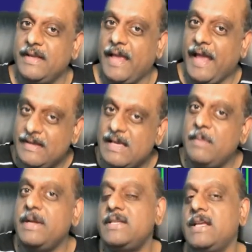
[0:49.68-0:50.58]

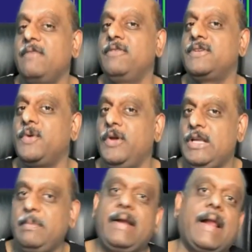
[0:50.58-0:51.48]
exam itself is going
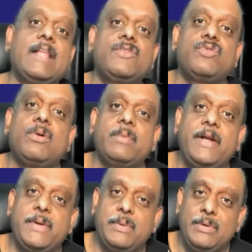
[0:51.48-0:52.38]
to be transformed
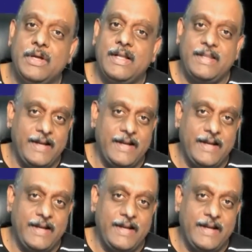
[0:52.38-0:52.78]
into